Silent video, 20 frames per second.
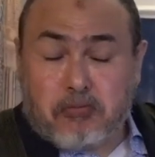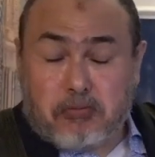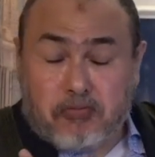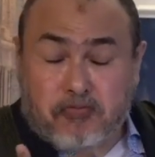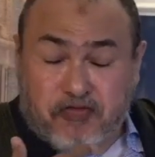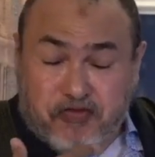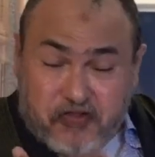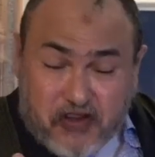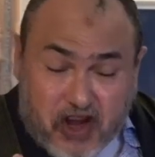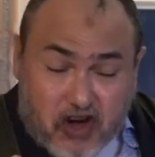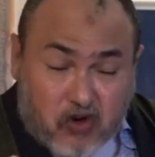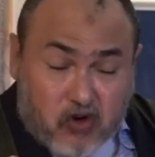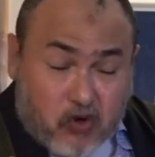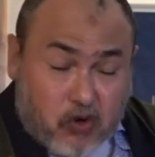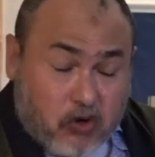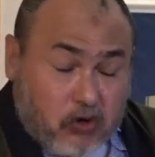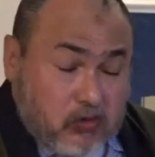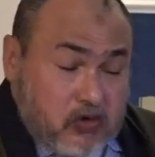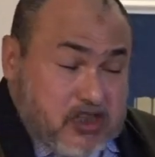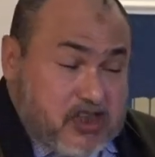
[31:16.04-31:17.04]

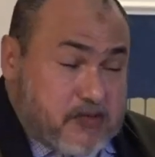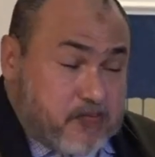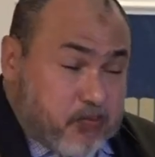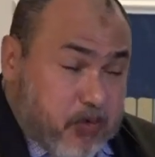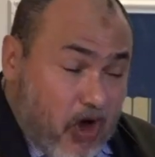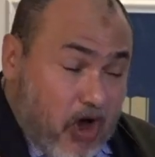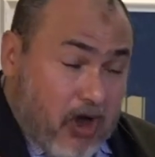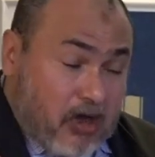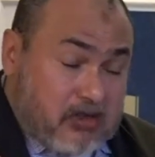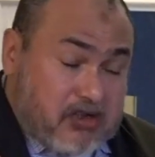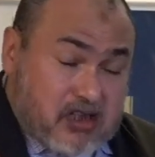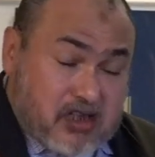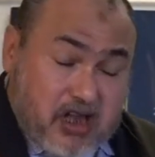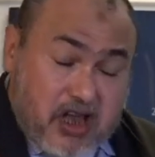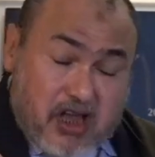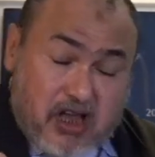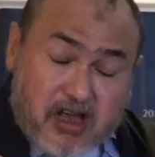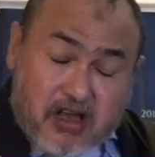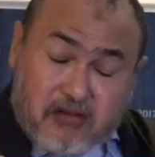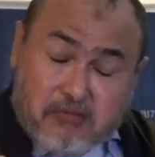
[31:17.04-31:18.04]
Pharaoh responds
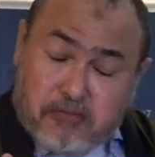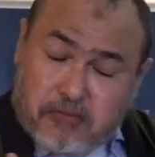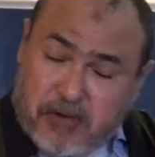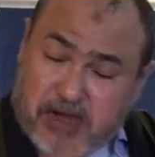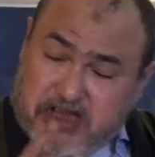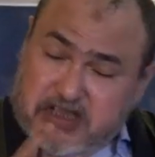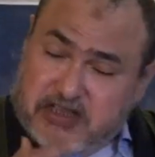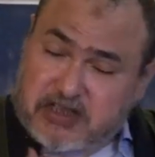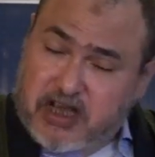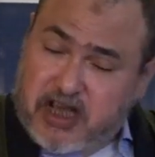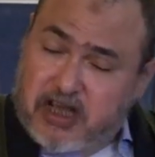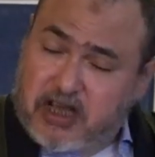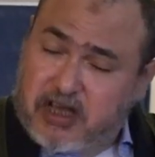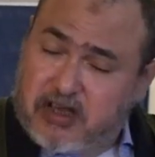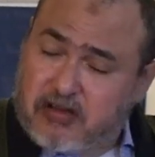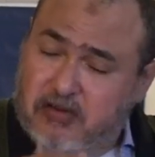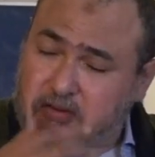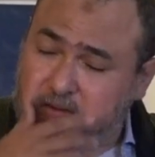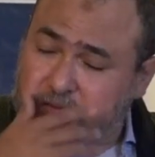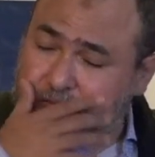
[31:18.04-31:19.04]
by
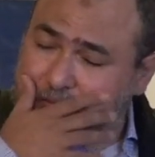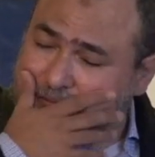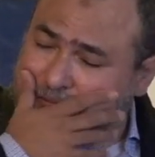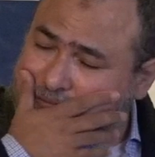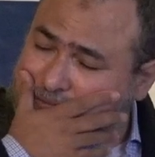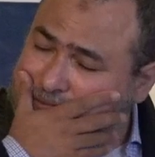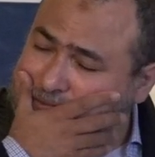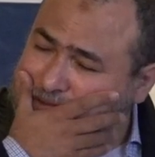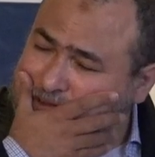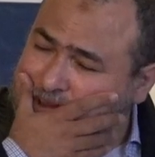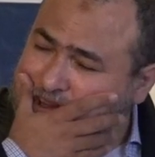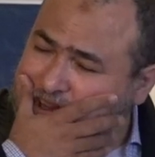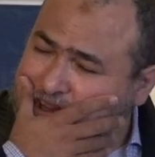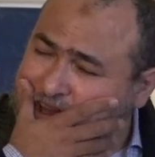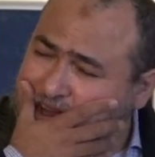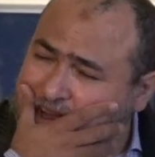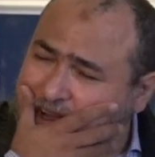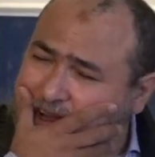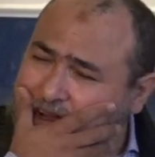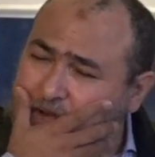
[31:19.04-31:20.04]
saying,
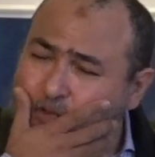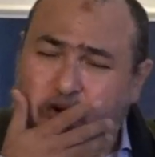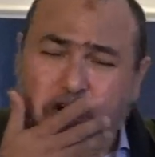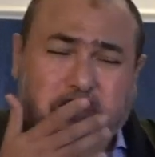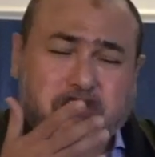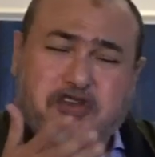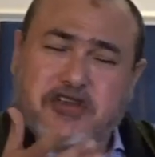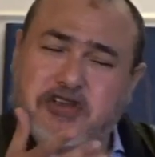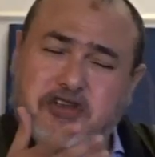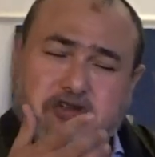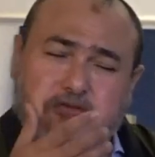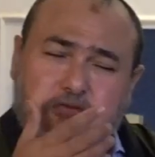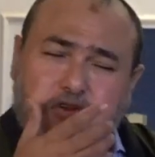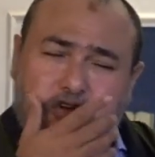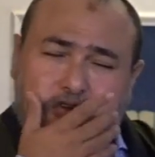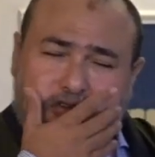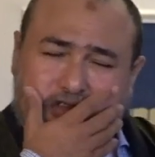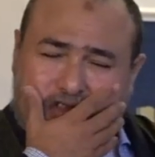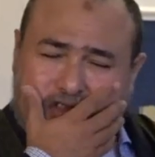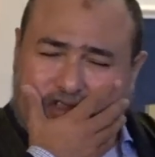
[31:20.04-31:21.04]
I want to kill
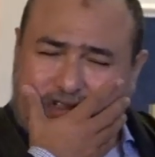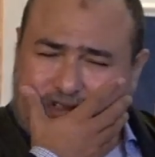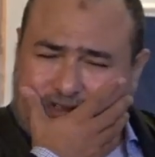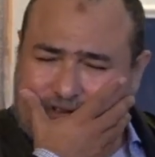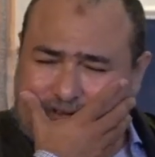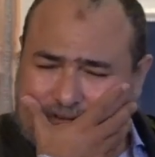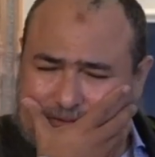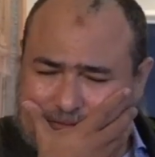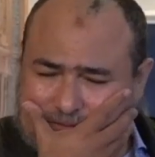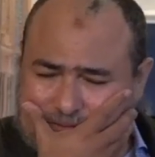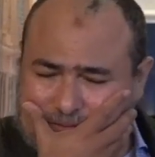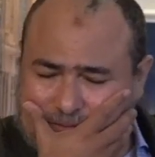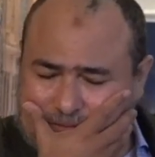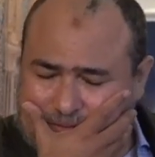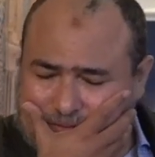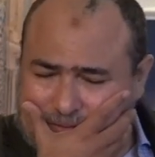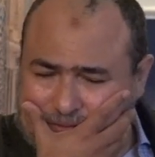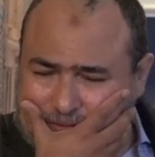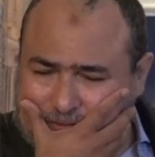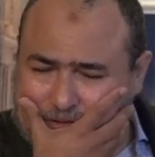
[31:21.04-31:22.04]
Moses.
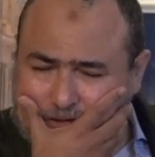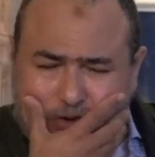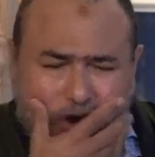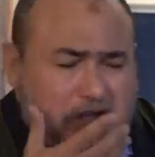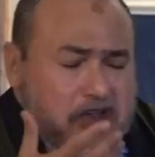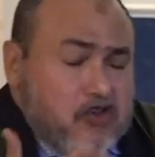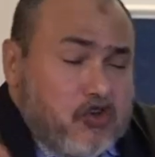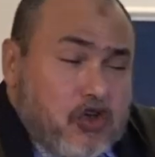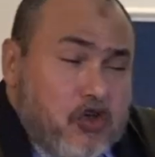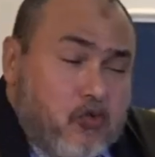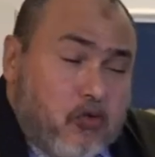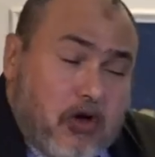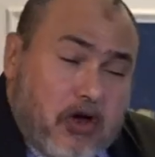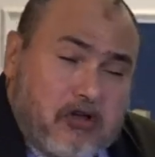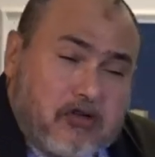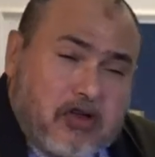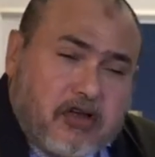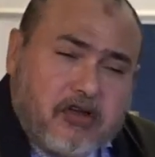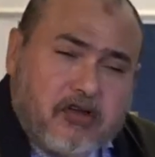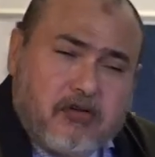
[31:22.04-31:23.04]
Why do you
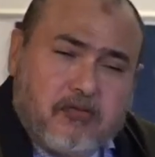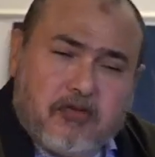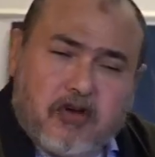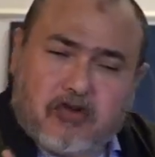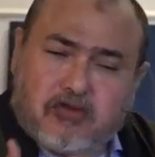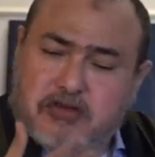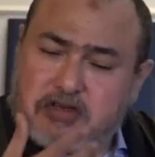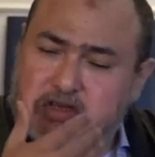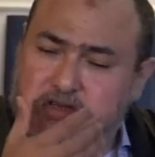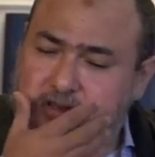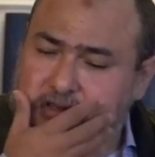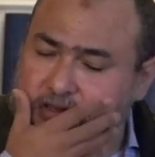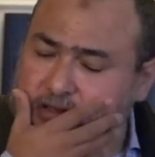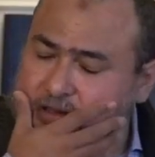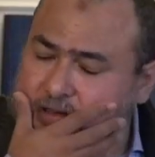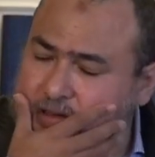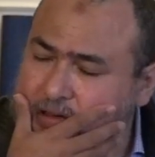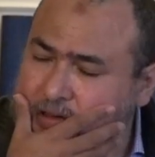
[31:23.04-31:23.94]
want to kill Moses?